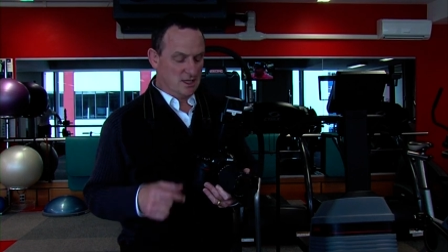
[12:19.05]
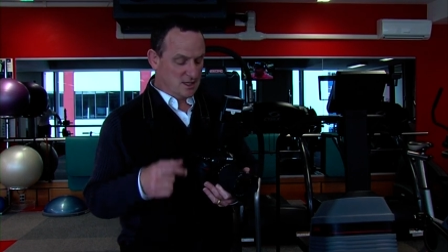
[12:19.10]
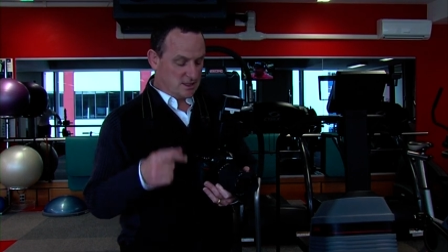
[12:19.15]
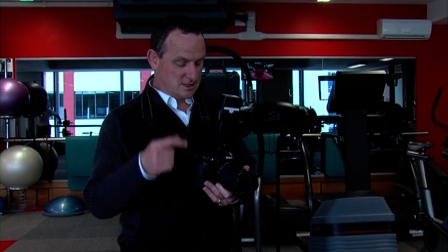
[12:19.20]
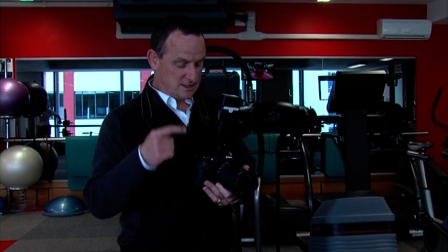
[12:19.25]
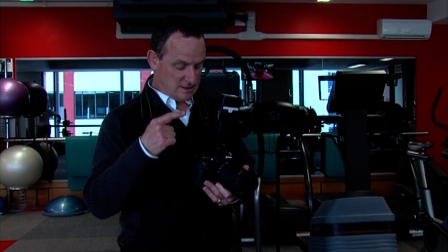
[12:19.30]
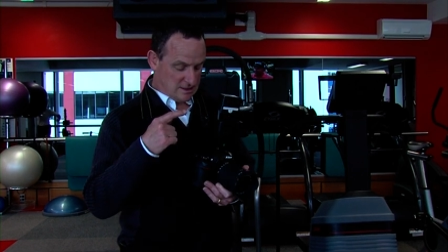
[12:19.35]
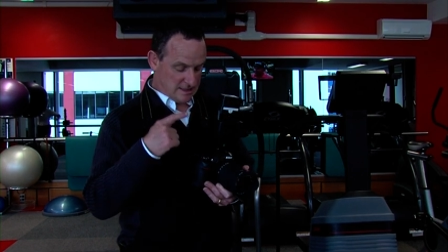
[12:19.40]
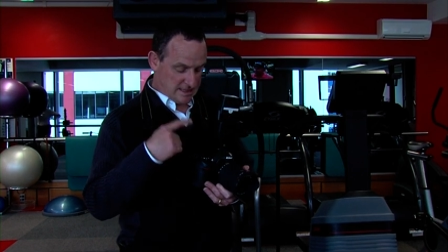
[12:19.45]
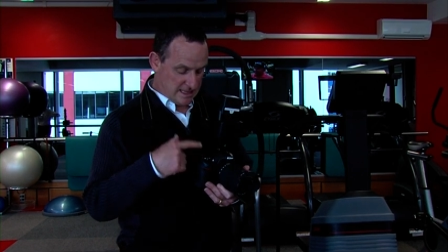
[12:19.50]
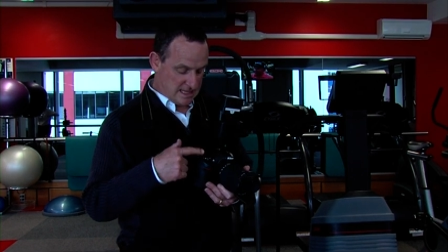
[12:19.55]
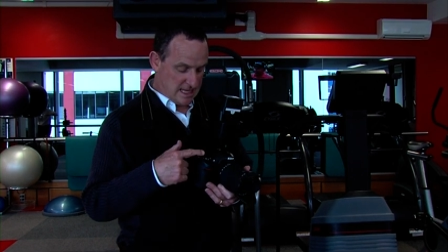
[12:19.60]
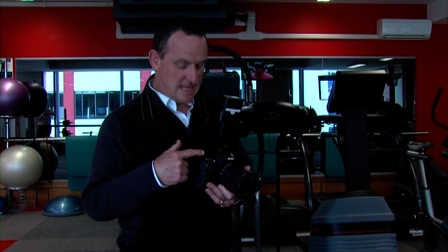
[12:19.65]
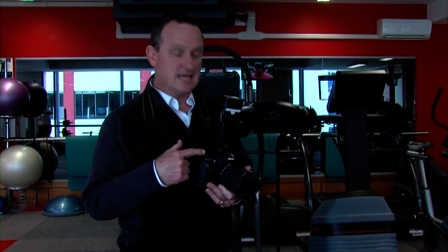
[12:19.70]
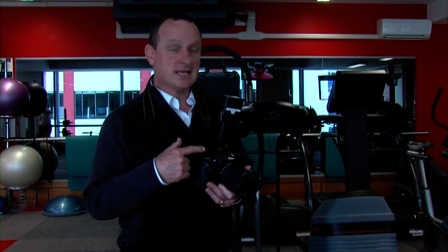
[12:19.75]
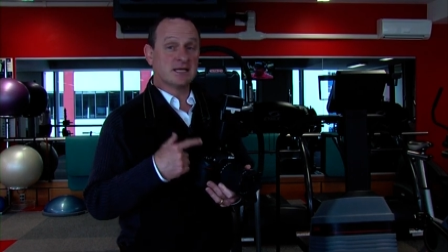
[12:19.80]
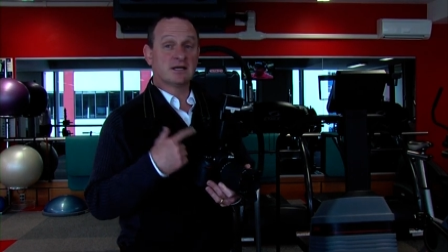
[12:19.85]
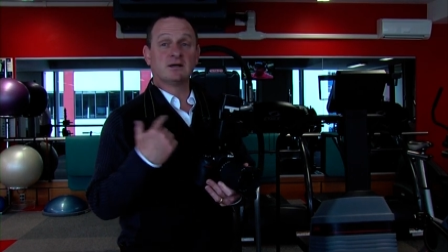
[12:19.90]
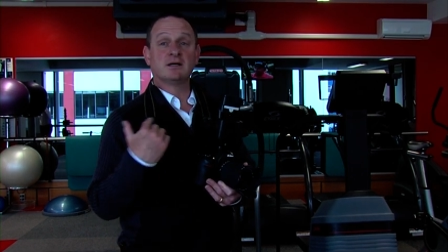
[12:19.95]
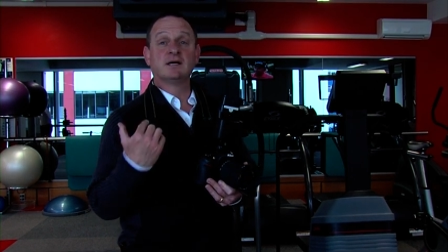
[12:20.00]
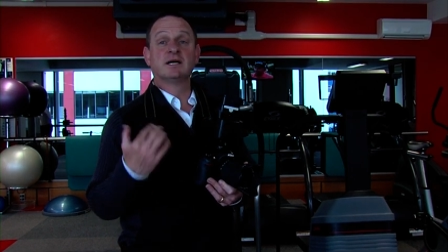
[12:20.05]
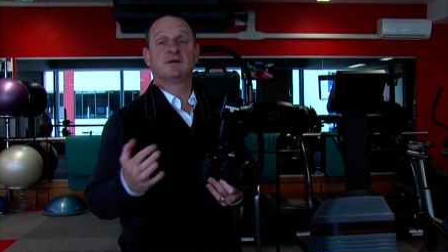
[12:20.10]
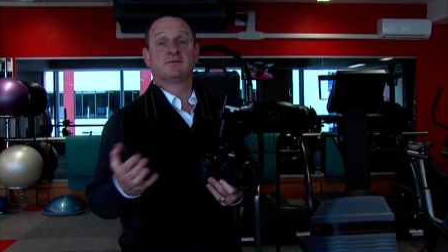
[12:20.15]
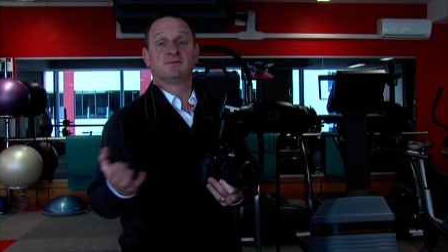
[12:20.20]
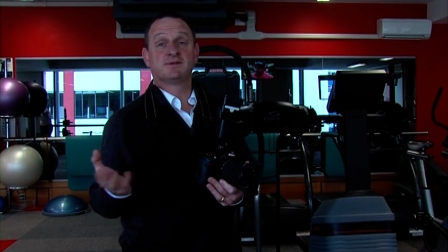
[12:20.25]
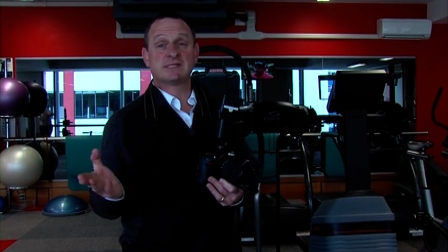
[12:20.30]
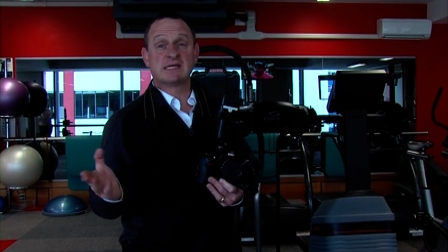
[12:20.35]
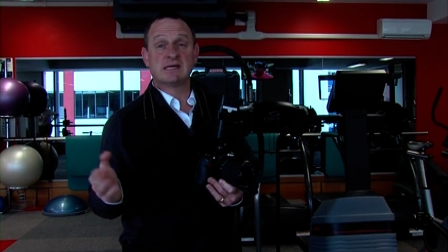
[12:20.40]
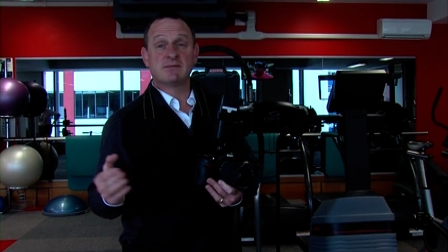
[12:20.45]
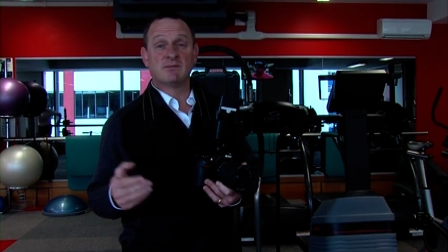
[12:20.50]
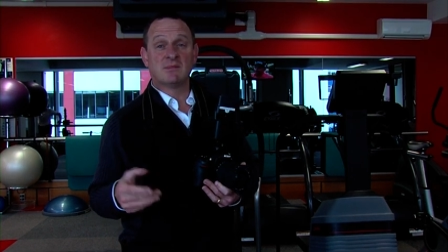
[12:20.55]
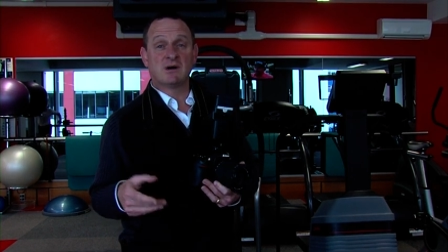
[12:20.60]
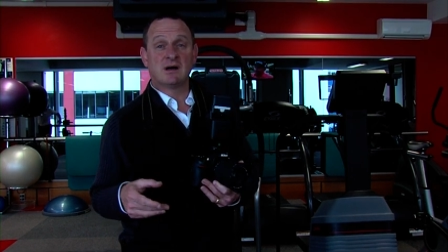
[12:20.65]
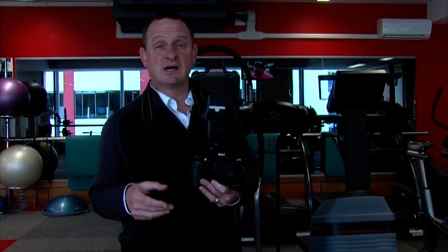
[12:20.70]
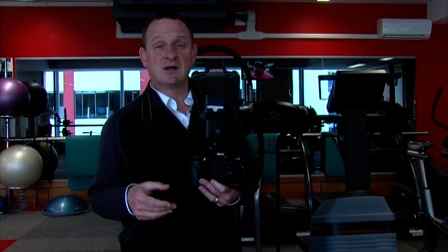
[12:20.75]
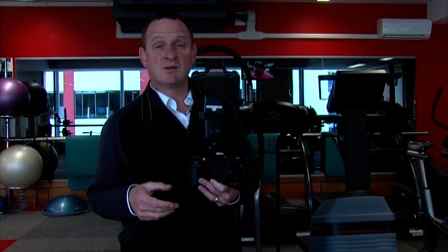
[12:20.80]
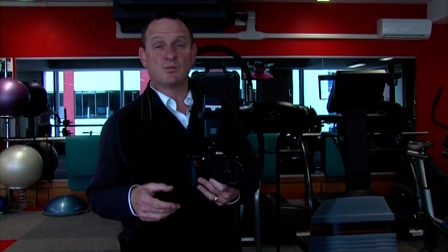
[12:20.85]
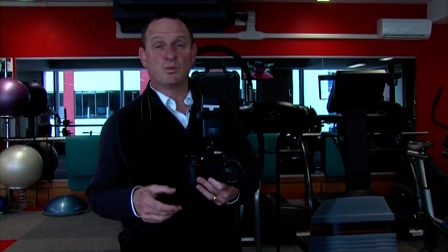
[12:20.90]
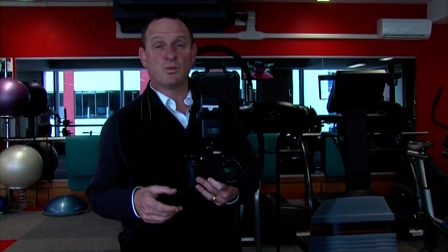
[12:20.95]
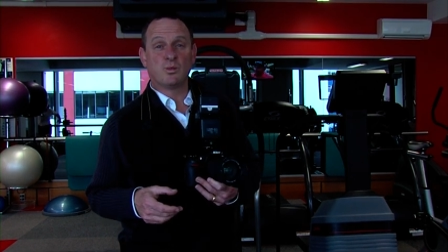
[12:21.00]
So again, I have set
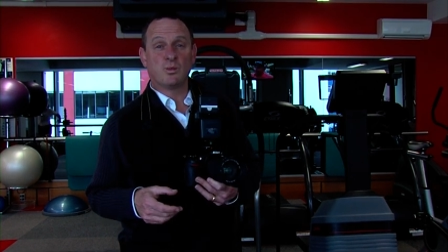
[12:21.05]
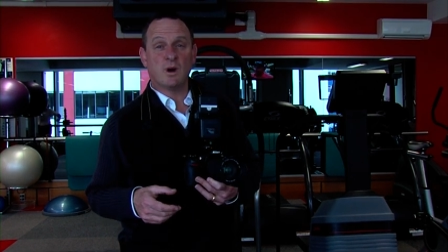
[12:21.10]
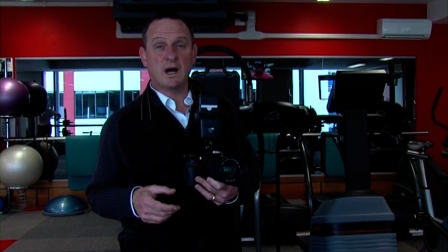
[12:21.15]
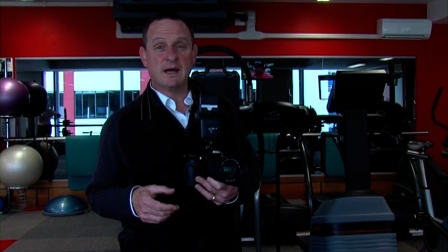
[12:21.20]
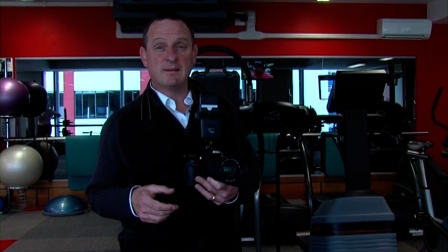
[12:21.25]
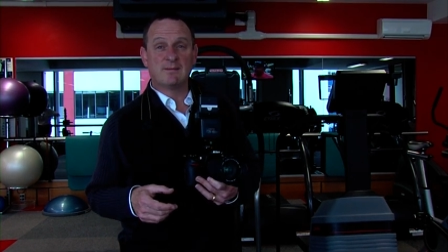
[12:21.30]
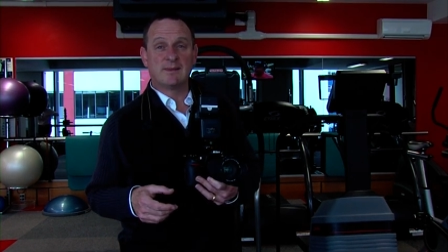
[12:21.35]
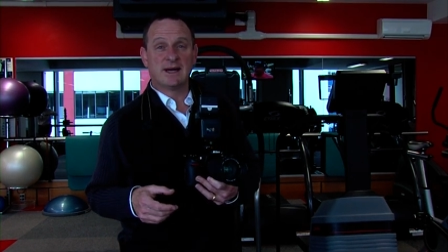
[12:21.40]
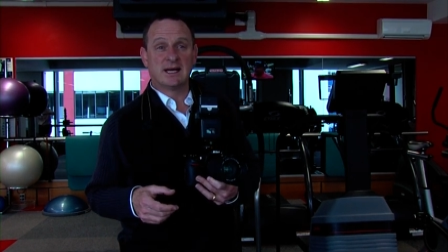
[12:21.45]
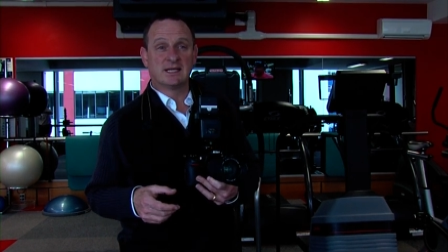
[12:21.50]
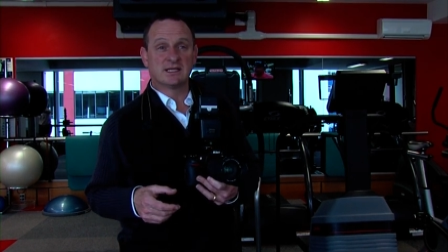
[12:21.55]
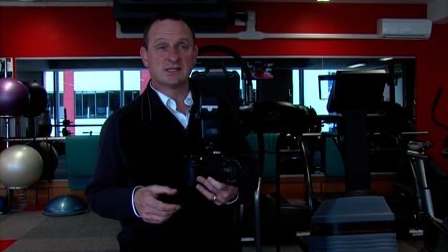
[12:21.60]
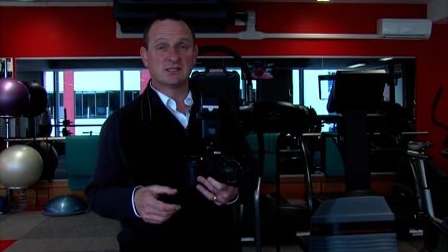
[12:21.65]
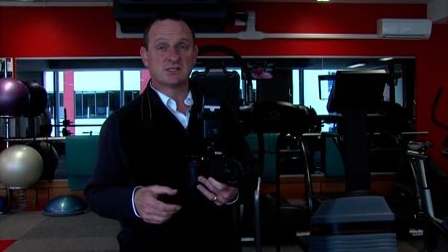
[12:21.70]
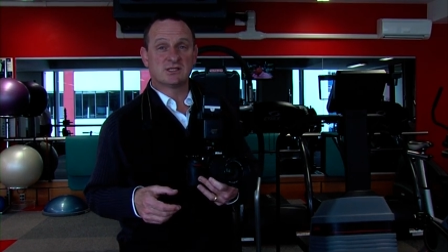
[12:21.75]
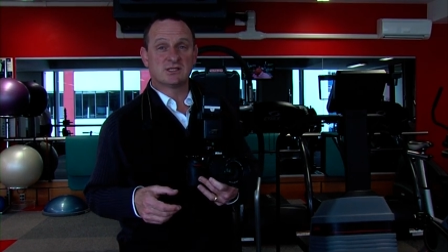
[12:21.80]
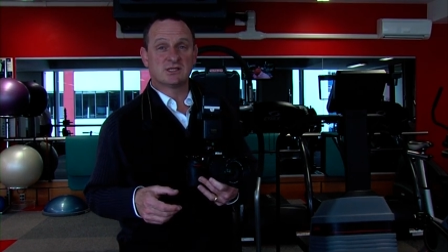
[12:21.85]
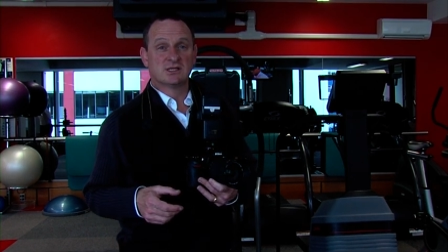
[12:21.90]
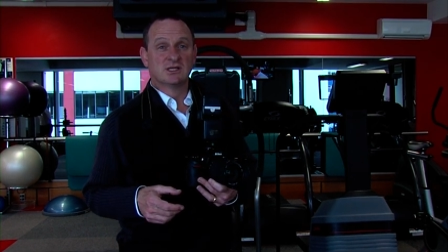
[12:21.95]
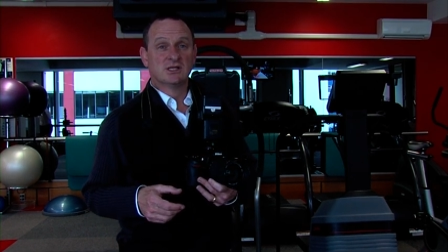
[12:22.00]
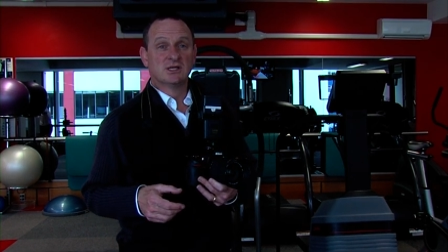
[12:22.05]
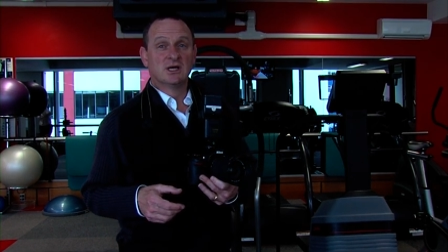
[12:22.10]
my white balance